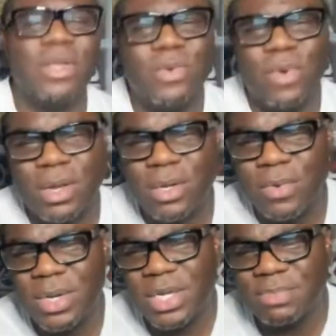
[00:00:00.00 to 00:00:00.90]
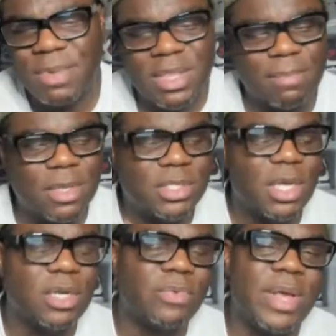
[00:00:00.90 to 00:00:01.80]
You all know what it is, man. The most
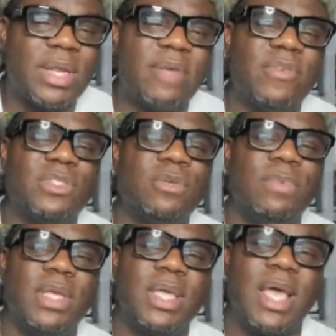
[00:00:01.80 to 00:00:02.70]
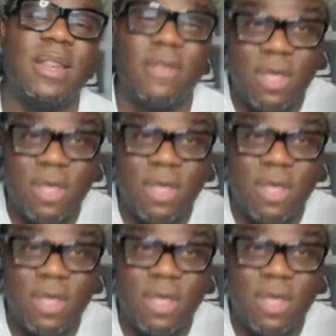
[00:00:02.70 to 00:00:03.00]
underrated, never duplicated